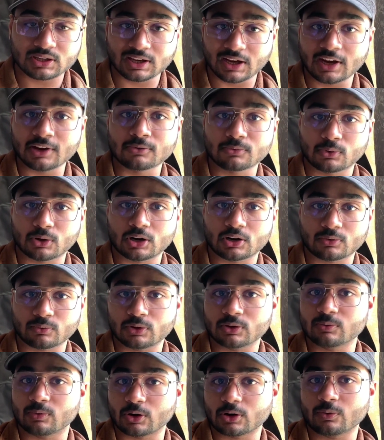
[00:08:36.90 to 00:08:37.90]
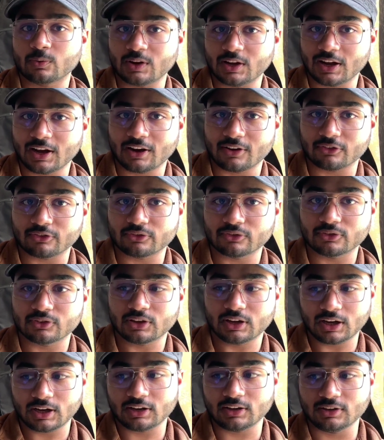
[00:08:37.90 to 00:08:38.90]
We can work with what we have,
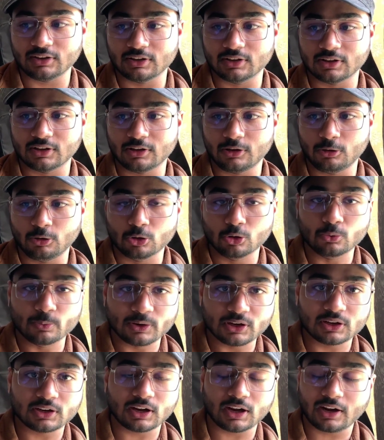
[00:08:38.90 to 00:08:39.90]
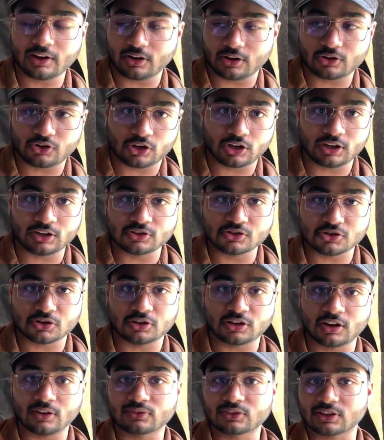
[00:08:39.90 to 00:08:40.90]
and Lumen and Unreal
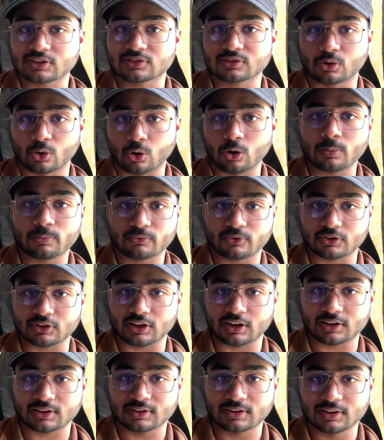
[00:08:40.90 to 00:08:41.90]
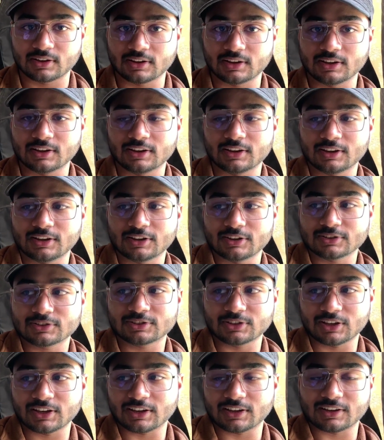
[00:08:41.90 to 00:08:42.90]
Engine gives us hope for that.
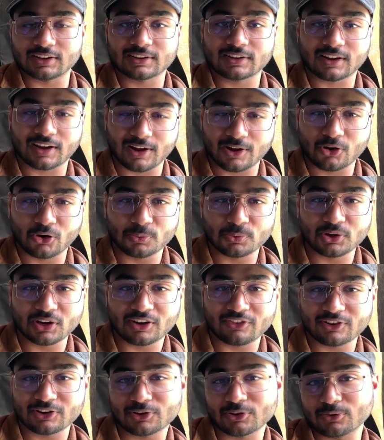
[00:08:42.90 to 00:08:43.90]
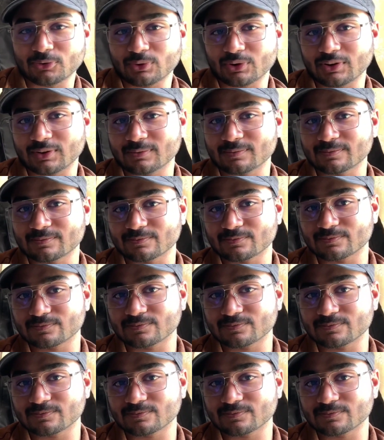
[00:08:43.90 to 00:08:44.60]
So yeah, I hope you have a good one.